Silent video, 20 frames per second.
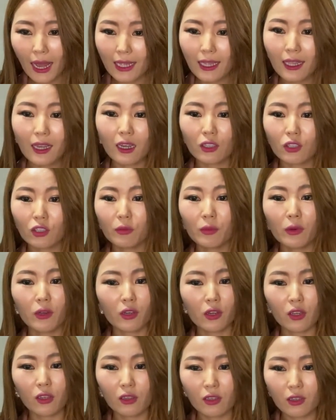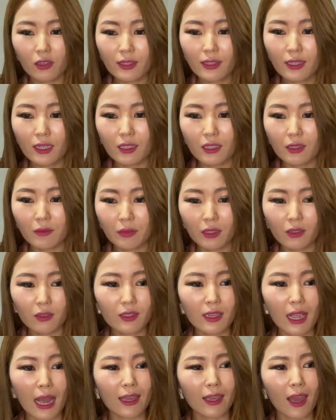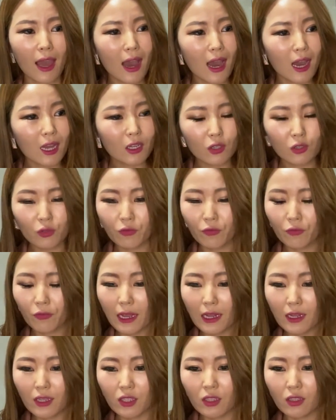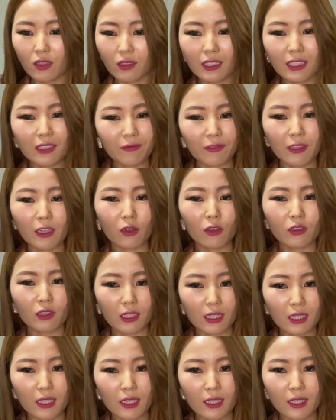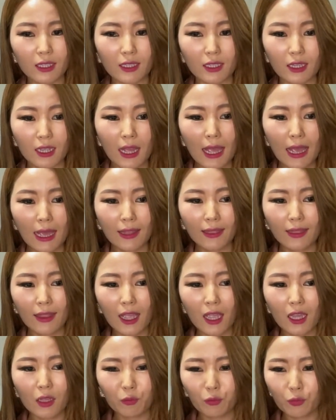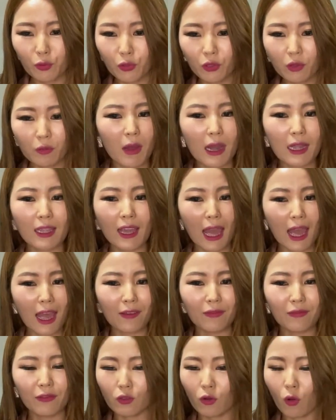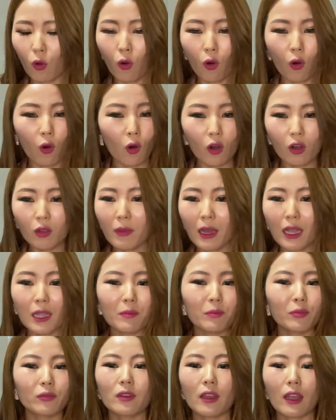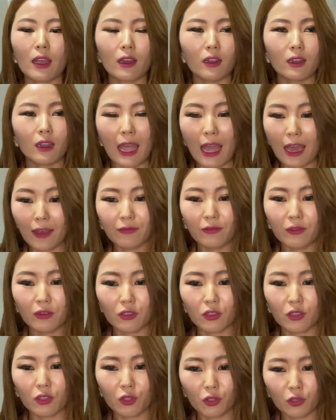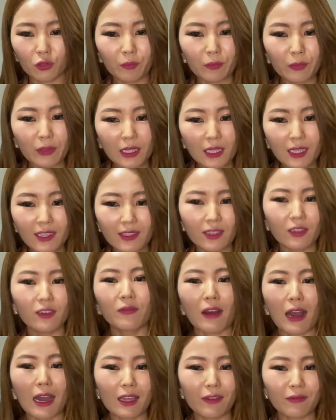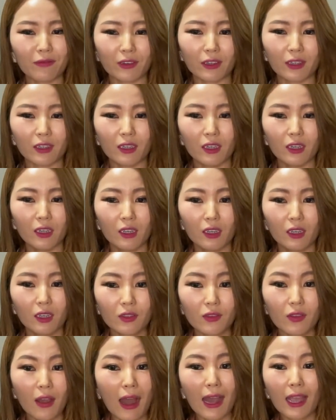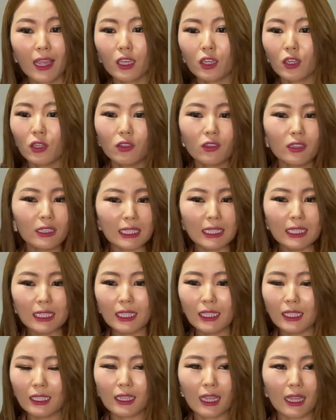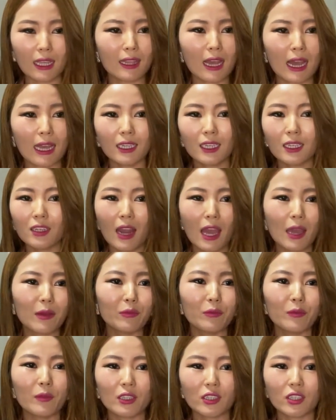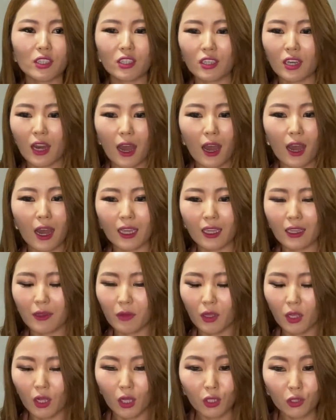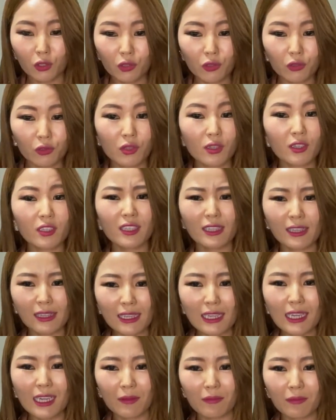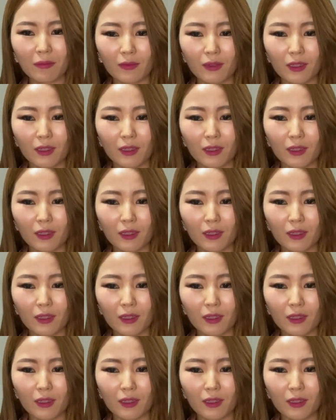I got tuberculosis because I had to face the difficulties and then mm-hmm. put my effort, all my put uh, efforts to be survivor. So I mm couldn't eat and I didn't have much time to sleep